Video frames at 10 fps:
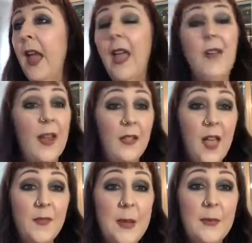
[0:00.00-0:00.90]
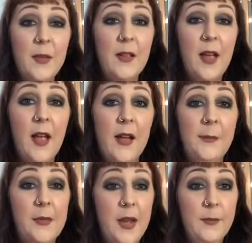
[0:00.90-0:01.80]
I've had a lot of people
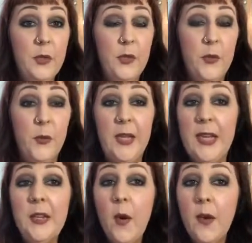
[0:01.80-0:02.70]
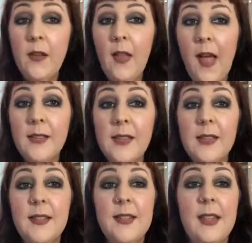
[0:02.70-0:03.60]
come to yin yoga
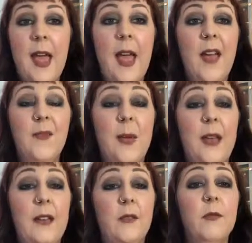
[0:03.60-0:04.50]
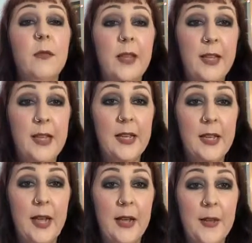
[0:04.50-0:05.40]
classes that have been
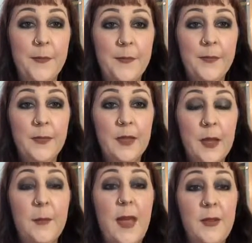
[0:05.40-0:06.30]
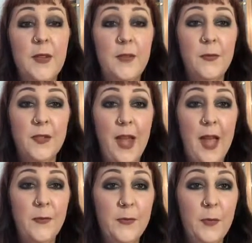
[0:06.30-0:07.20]
really benefited for
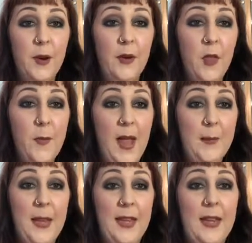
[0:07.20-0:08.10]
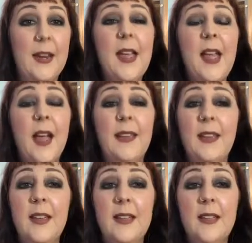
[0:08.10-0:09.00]
that for low back pain. I
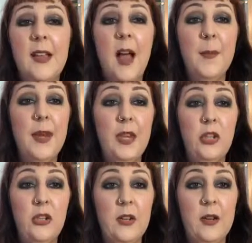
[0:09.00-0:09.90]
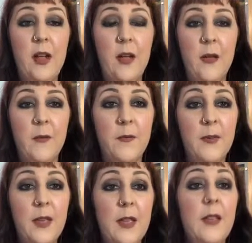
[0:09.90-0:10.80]
think it's the combination of
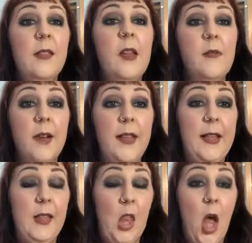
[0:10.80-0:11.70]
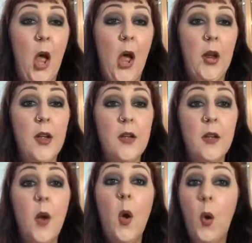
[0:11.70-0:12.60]
the really long
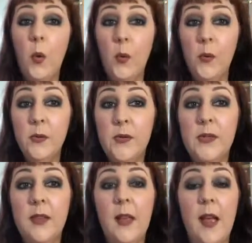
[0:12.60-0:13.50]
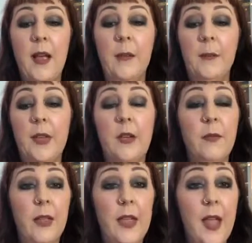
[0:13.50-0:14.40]
holds can
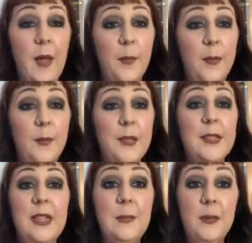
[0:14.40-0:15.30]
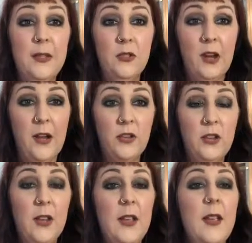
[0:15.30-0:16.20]
really help deeply
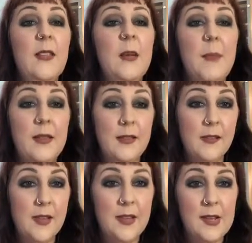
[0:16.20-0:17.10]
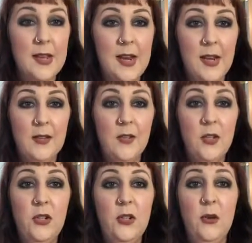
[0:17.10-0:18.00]
stretch the muscles and the connective
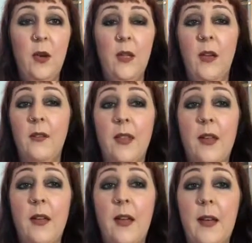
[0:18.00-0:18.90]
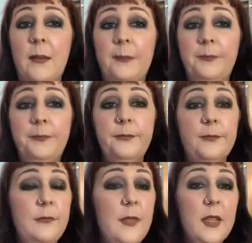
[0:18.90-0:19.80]
tissue along the
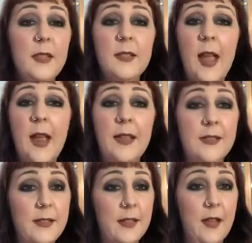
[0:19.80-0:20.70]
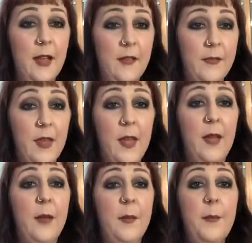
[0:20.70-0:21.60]
sides of
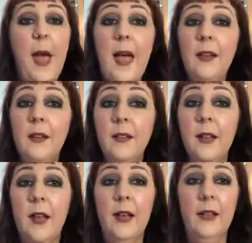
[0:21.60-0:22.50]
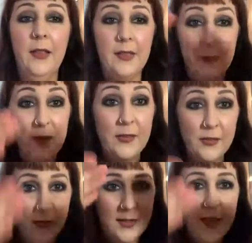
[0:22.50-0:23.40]
the back, like the muscles
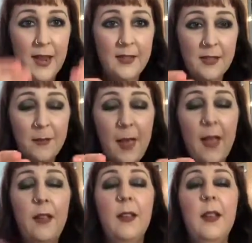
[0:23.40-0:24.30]
on the sides of the back.